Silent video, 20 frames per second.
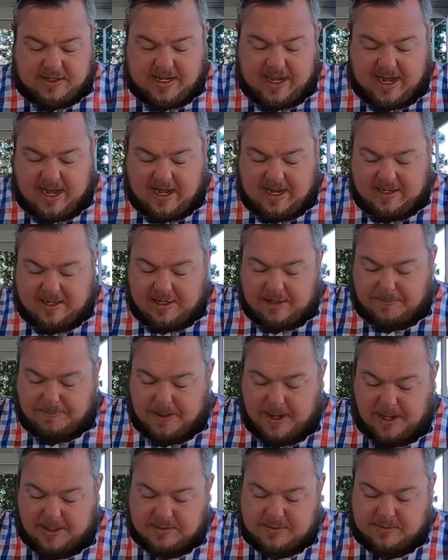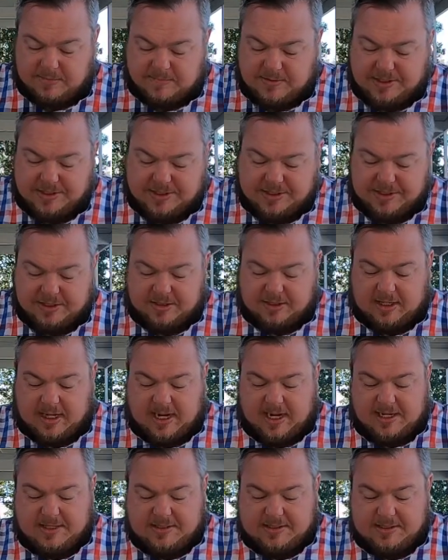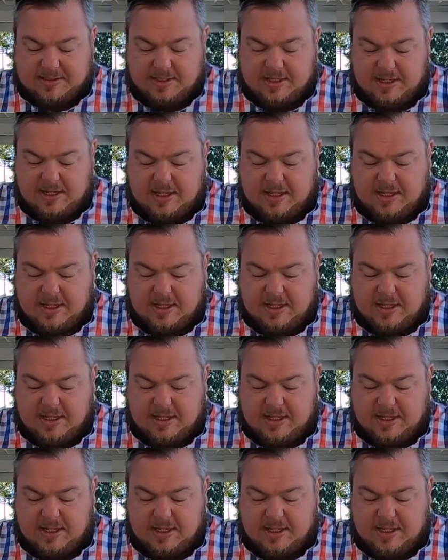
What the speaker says: God and apostle of Jesus Christ,